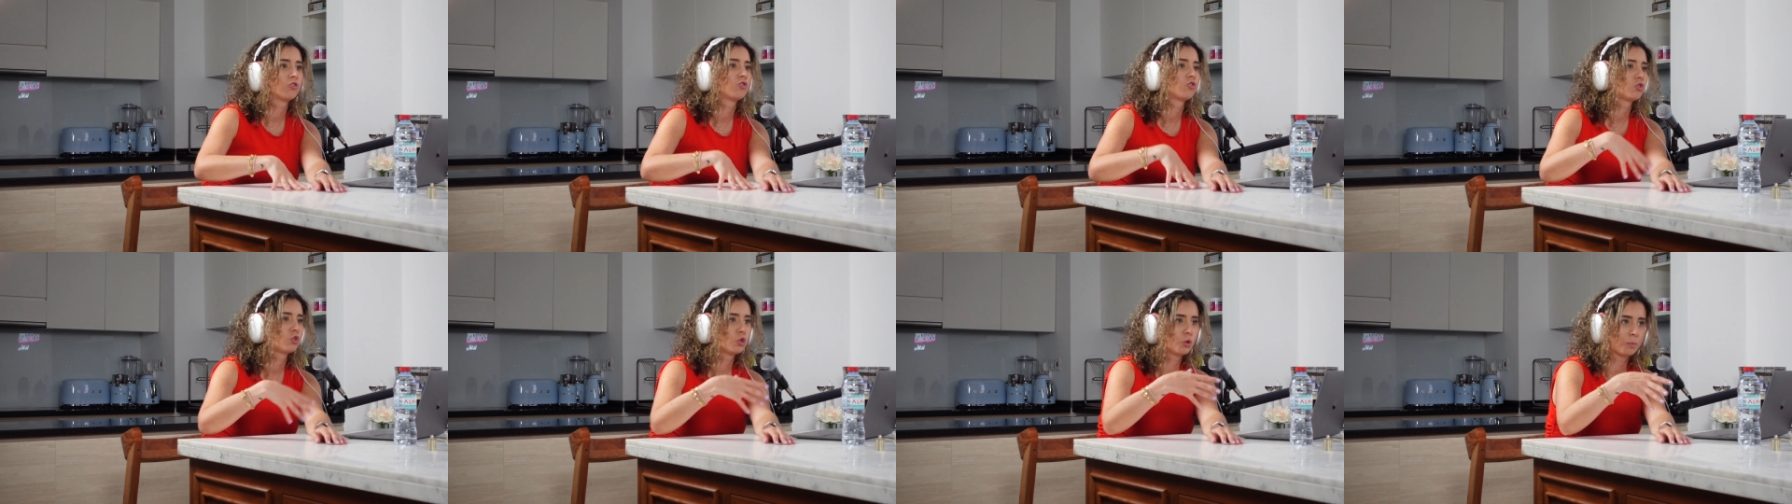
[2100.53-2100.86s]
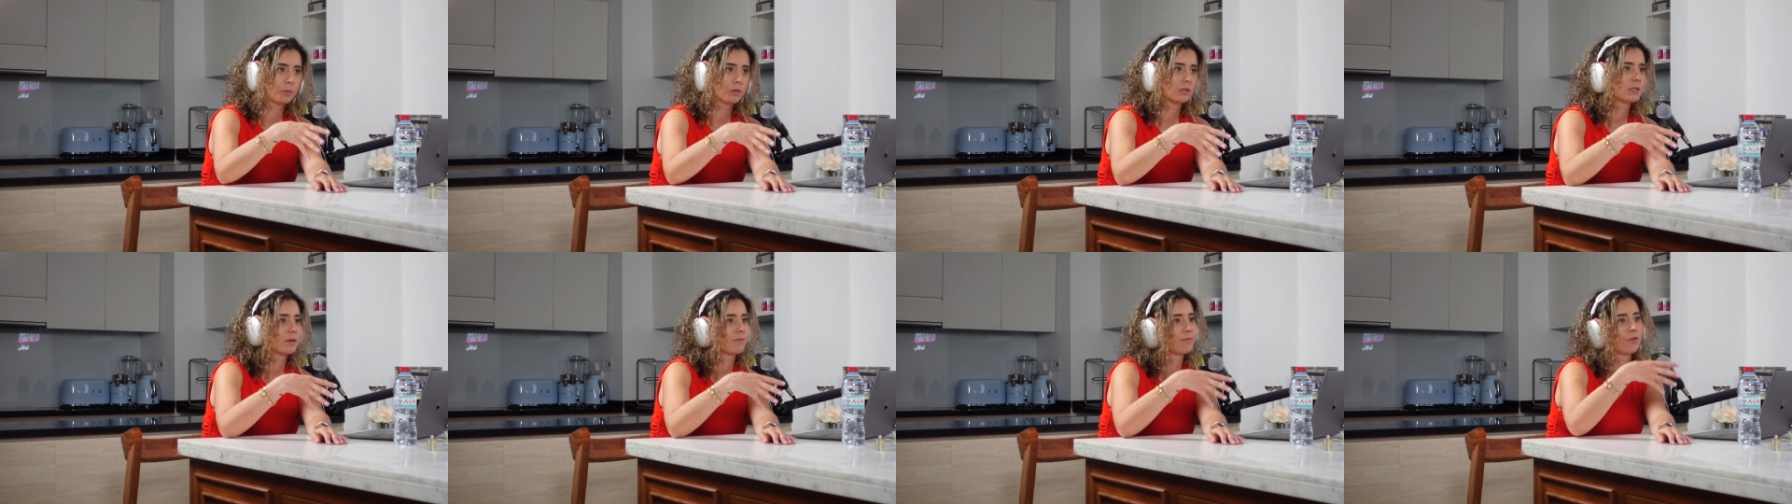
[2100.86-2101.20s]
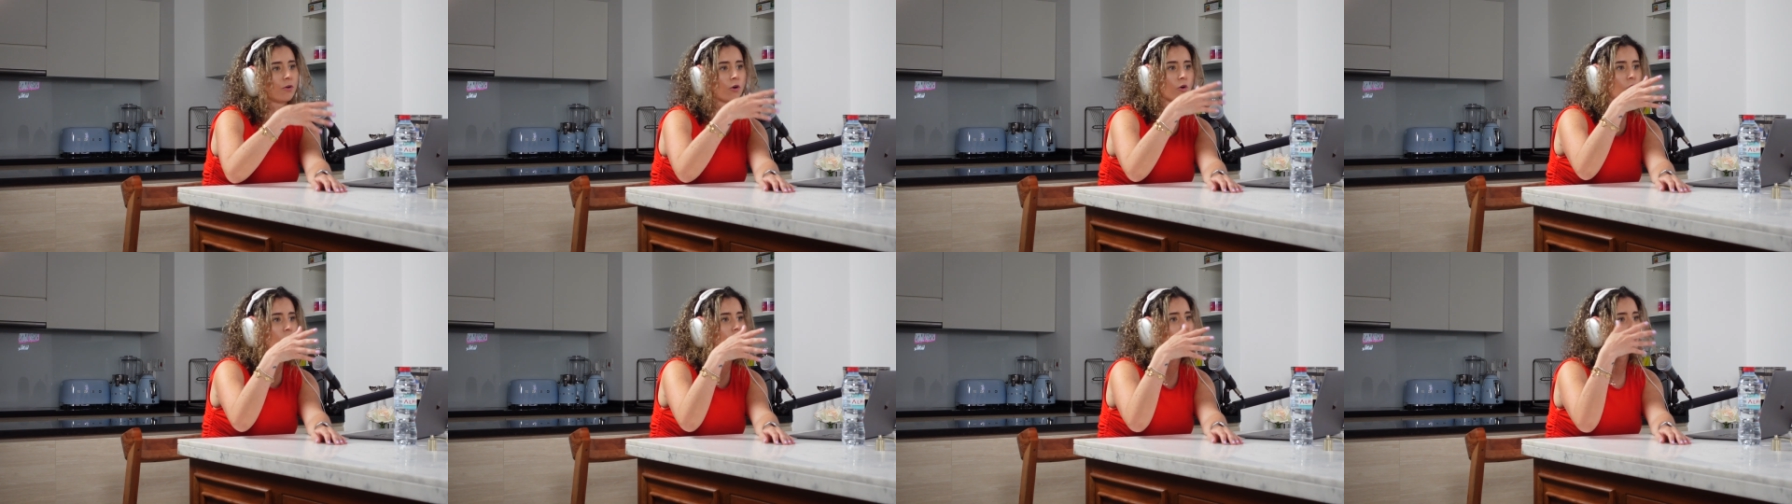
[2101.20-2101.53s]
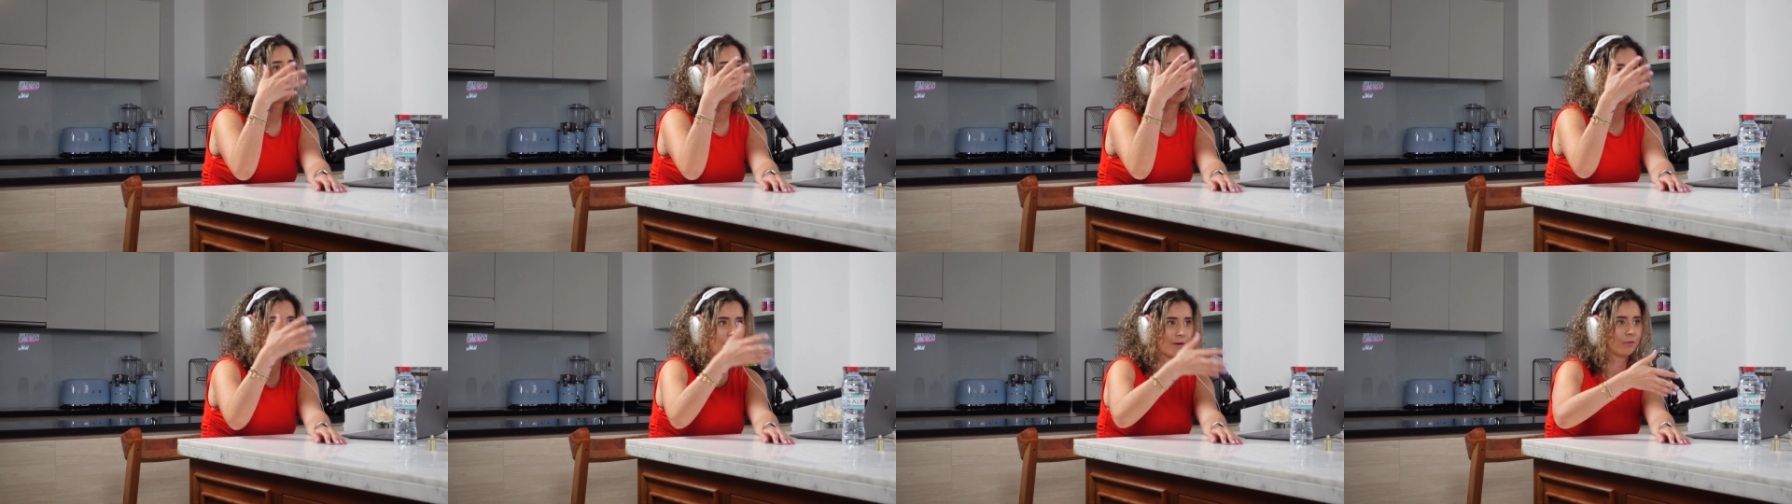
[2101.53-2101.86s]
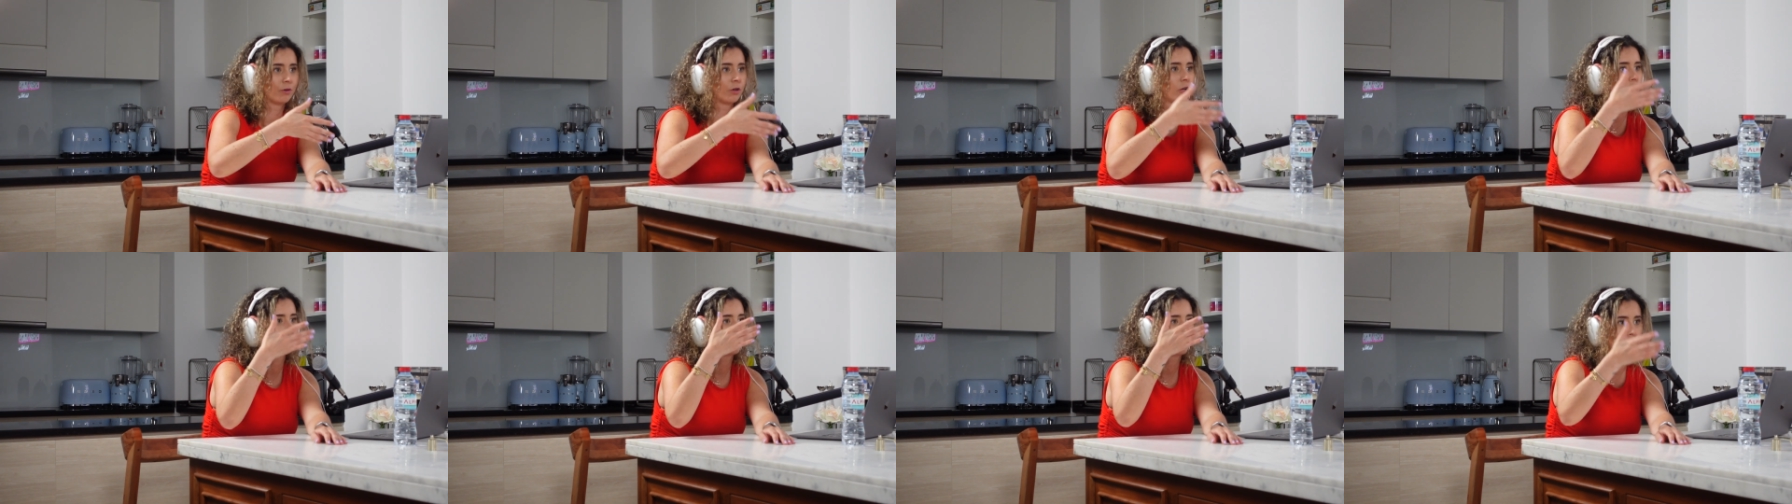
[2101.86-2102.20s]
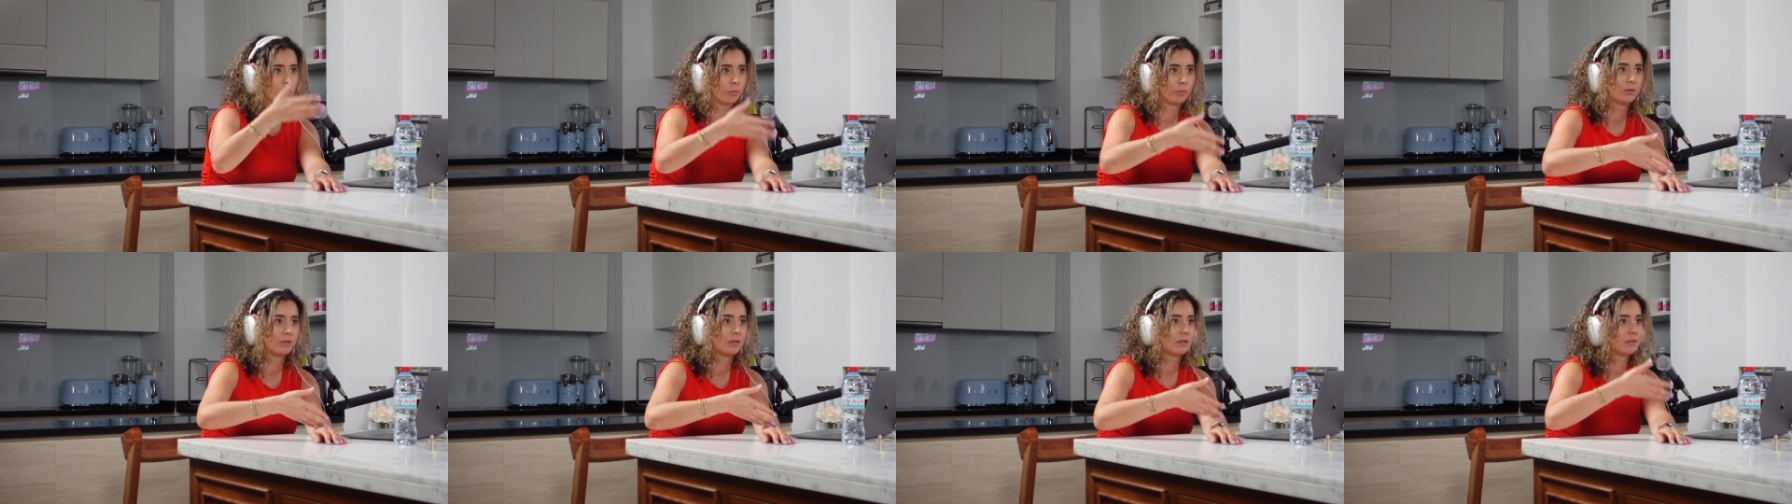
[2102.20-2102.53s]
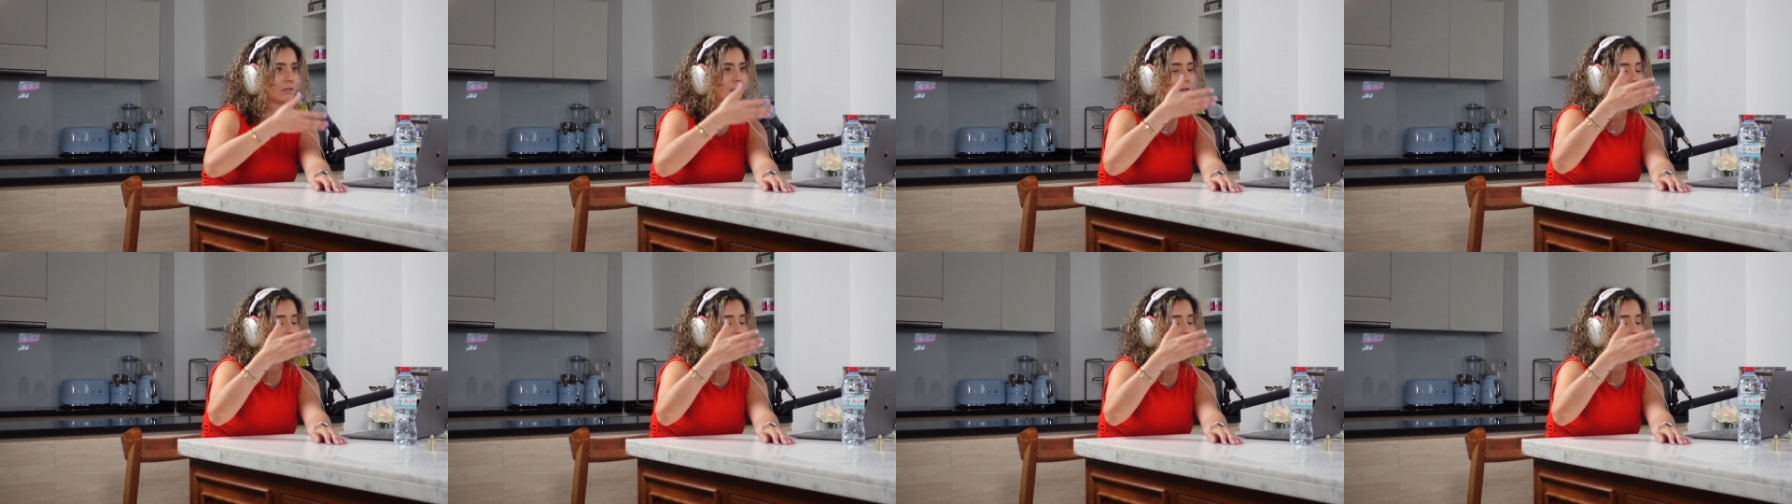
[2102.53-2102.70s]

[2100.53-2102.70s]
super difficult whatever you know mm.